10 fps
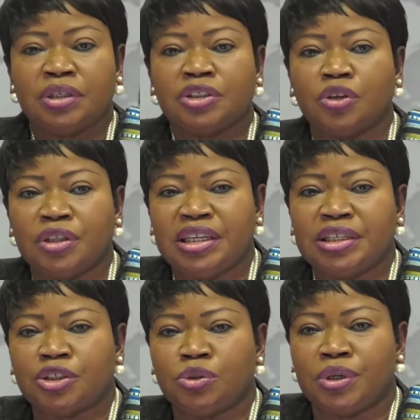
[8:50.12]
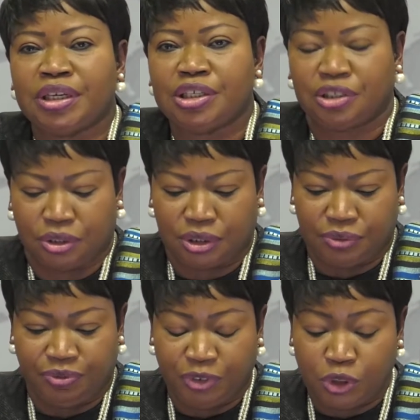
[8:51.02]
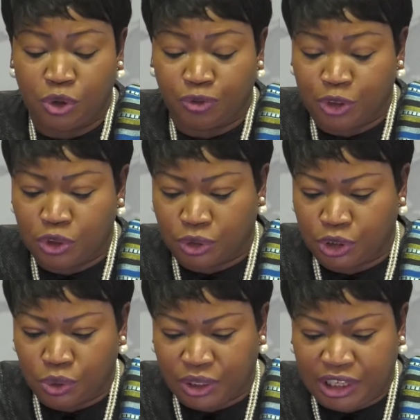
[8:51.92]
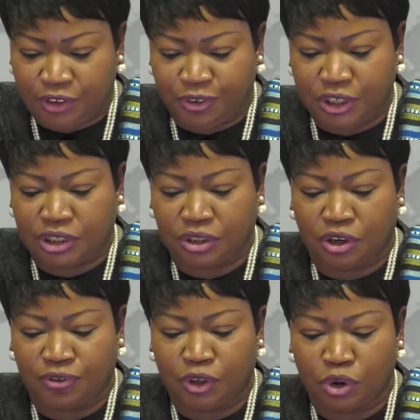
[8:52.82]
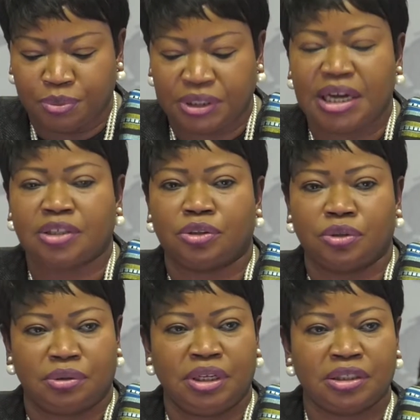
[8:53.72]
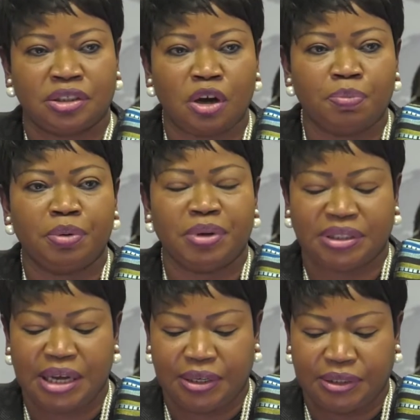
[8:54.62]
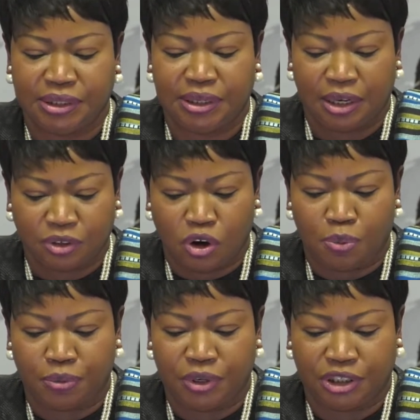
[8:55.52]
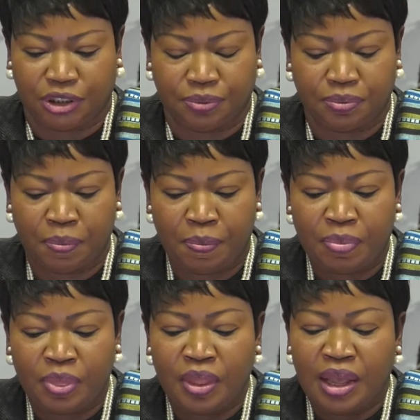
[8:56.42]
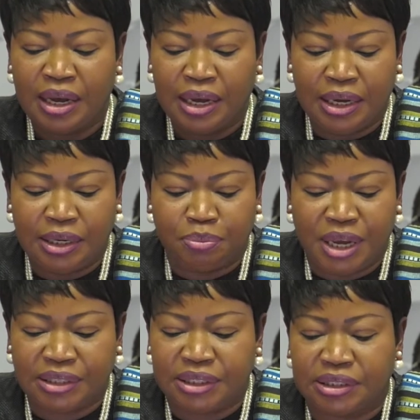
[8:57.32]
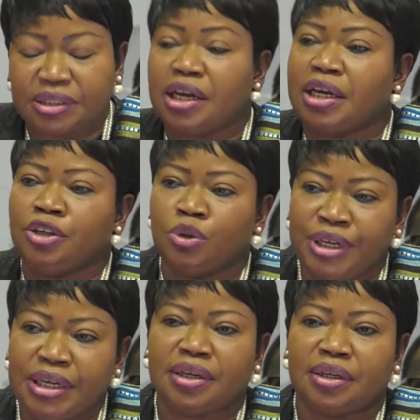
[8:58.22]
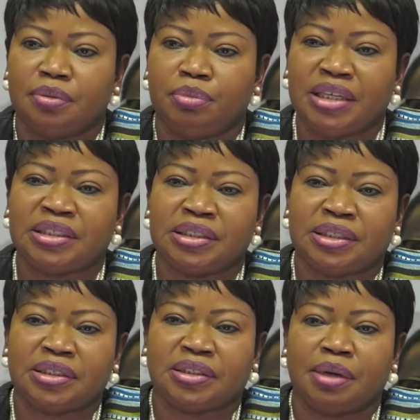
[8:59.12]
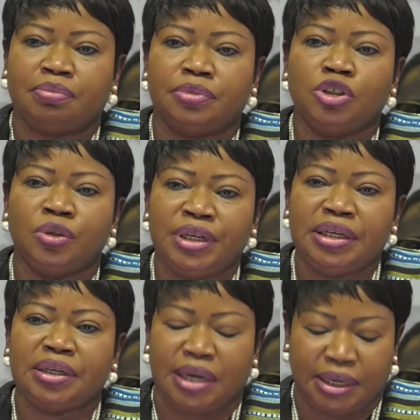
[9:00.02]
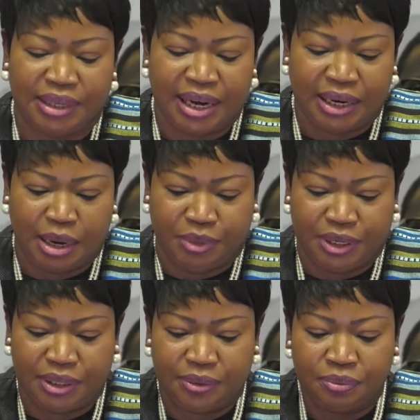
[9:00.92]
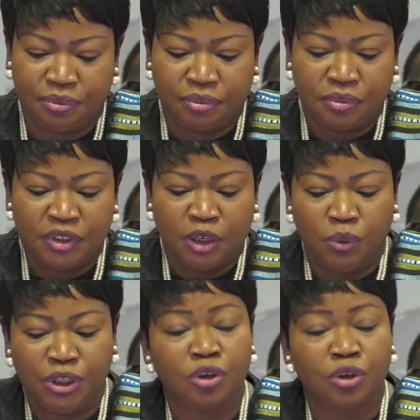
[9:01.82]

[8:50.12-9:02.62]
So these two key features of the Rome Statute, that is complementarity and cooperation, it makes it unique, makes the system unique and dynamic, with